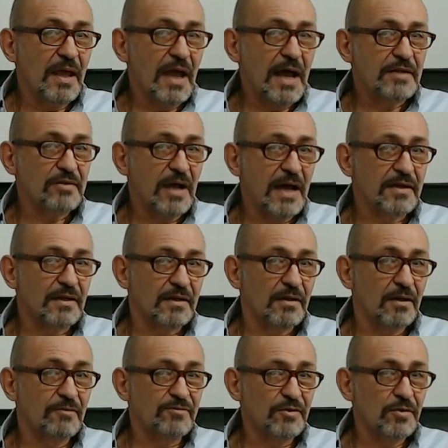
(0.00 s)
and you had
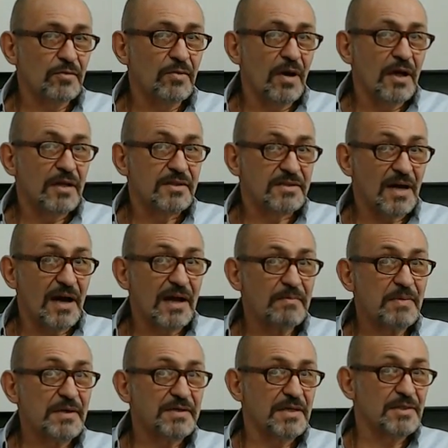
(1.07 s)
a few
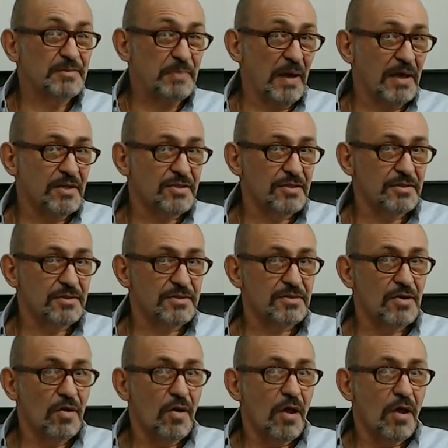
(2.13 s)
diabetes patients,